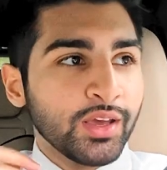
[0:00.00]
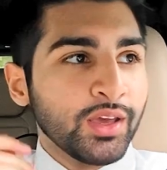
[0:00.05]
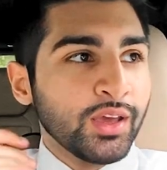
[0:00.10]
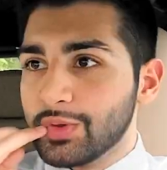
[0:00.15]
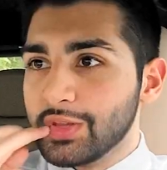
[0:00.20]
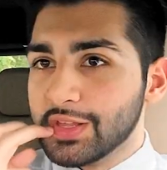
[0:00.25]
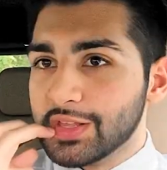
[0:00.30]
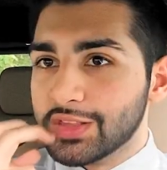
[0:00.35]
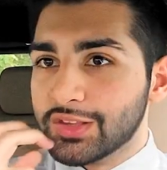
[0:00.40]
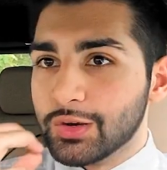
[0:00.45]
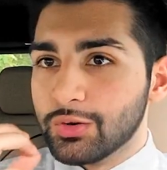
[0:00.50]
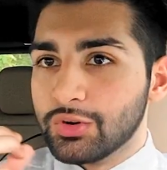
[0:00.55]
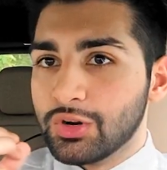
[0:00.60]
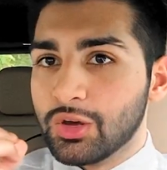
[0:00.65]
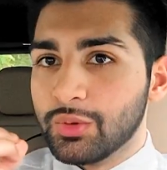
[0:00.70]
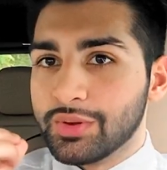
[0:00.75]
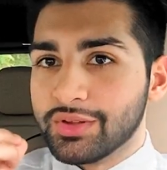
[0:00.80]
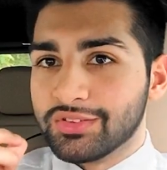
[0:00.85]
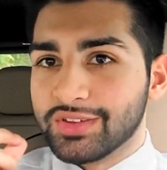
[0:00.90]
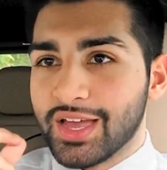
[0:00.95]
I really
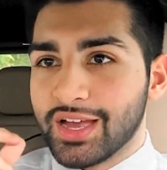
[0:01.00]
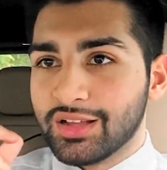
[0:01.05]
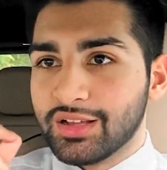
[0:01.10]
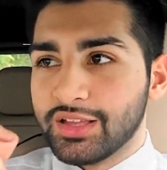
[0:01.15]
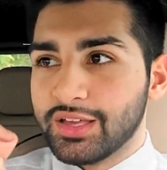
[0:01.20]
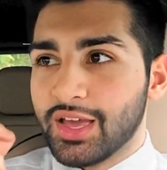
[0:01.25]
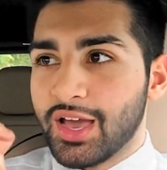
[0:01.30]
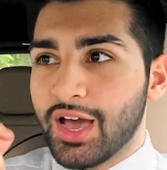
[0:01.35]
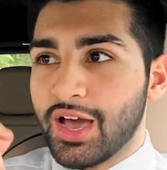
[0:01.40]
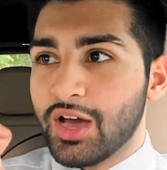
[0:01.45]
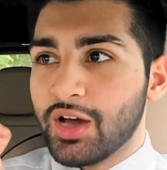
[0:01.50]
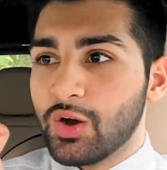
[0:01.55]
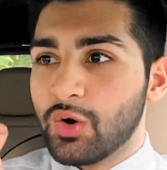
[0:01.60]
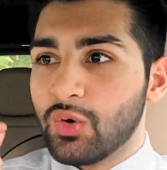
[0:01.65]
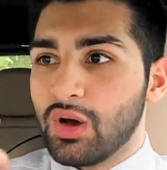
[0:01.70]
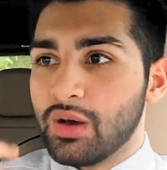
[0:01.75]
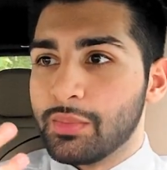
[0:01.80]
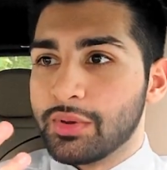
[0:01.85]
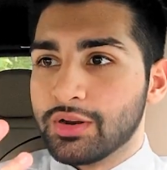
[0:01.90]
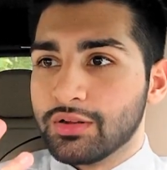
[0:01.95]
don't know exactly
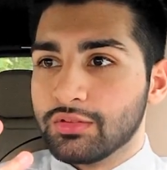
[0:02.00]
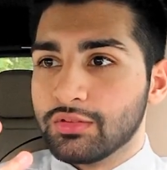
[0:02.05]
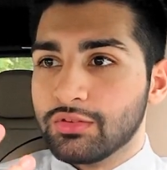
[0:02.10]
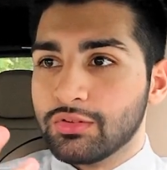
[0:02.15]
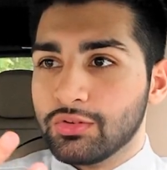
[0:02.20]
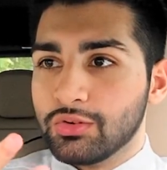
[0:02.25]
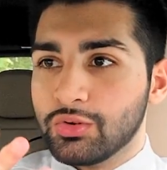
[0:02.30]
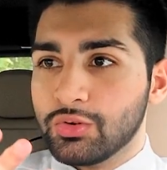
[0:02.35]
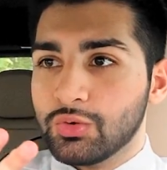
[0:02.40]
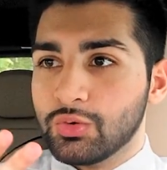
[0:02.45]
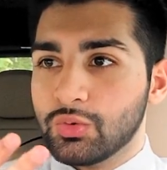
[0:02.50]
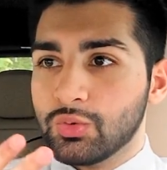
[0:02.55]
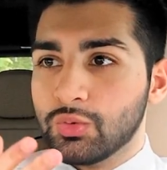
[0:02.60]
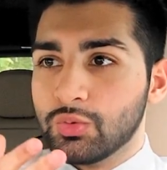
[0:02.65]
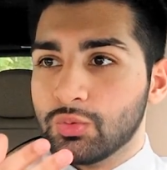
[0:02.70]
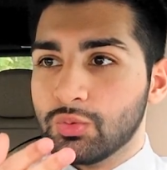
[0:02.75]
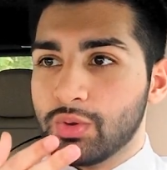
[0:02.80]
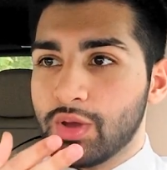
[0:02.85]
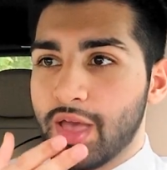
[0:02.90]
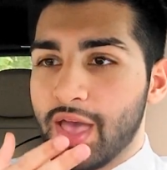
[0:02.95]
how I'm gonna
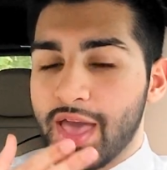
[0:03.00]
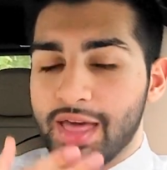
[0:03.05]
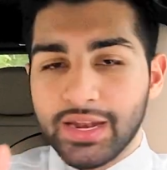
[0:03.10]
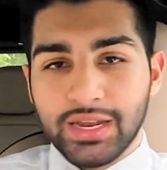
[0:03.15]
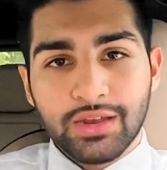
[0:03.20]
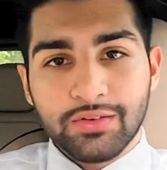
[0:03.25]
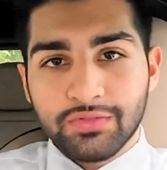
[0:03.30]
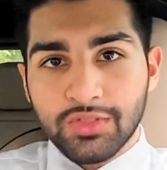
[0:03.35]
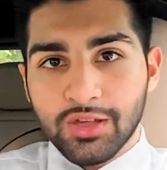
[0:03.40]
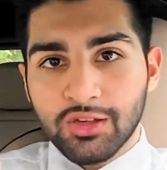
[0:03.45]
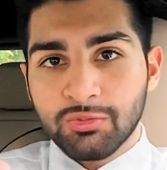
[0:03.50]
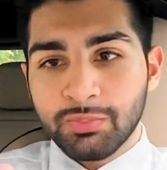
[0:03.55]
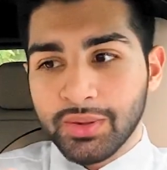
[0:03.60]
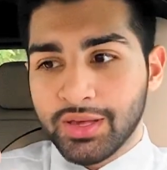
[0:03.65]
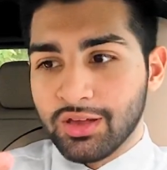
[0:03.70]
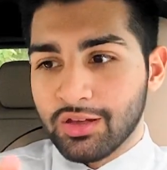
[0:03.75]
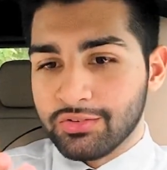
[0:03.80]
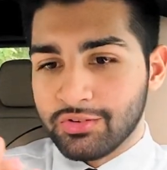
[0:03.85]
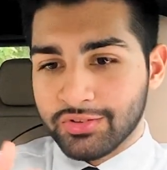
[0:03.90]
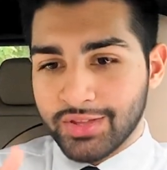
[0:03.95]
do any of this
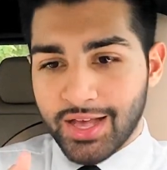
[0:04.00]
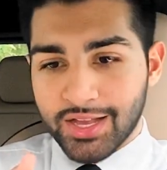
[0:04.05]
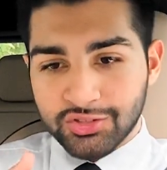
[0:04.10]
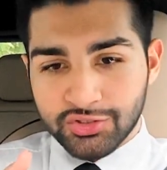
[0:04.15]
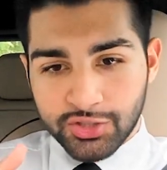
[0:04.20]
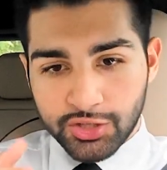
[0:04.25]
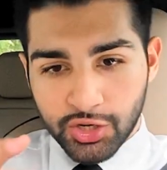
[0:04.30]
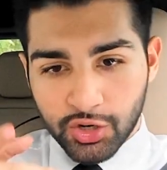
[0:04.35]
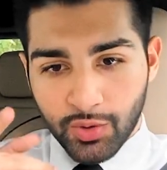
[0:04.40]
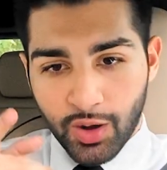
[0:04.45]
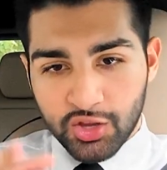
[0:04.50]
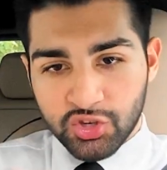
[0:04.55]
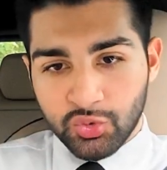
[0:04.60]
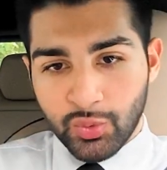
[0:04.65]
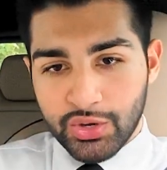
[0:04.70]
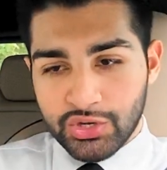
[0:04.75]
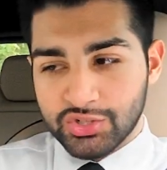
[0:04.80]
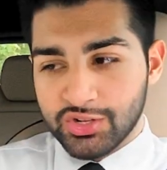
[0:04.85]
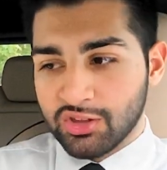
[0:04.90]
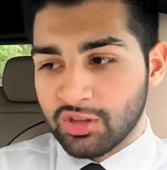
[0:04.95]
because there's actually a
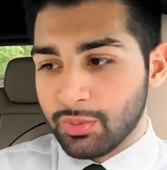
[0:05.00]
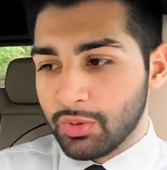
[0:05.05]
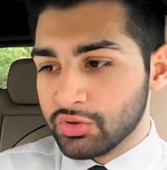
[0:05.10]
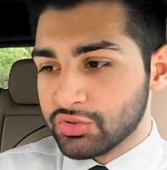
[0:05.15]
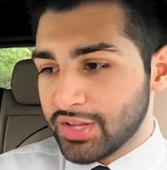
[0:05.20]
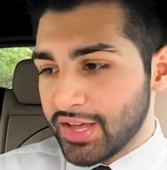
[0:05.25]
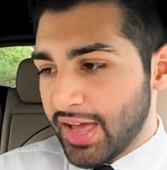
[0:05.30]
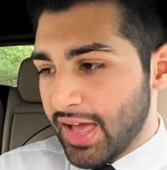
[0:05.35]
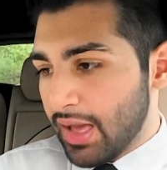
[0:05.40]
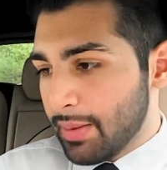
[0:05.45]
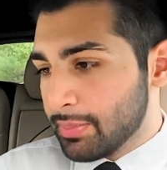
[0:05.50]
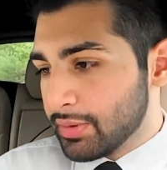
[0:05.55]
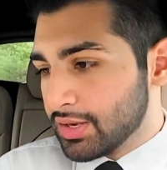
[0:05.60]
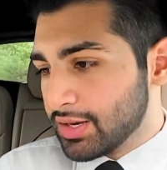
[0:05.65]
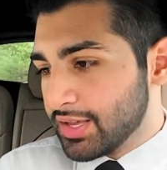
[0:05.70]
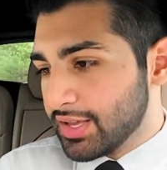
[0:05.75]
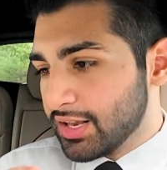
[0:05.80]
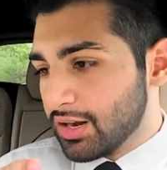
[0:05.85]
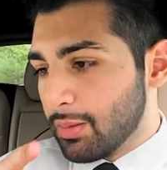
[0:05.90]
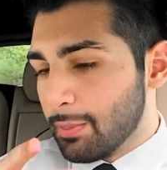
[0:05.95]
graduation that's supposed to
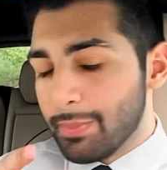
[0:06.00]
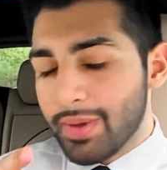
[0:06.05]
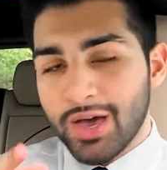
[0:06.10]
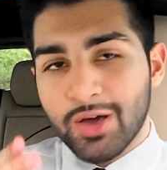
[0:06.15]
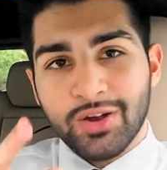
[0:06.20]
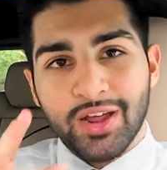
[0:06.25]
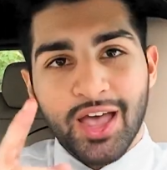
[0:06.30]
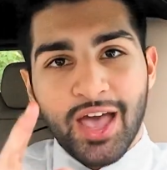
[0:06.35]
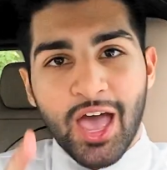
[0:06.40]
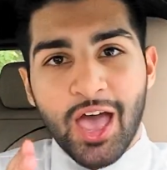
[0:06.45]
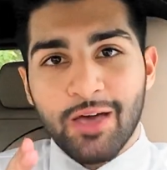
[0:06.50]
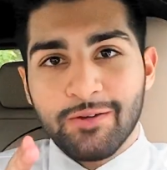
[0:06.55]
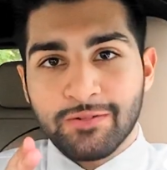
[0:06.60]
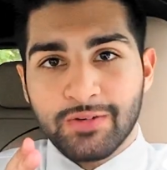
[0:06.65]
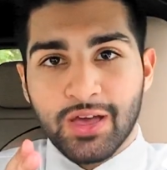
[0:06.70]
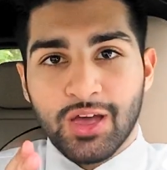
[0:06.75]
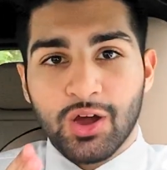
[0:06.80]
happen in about a half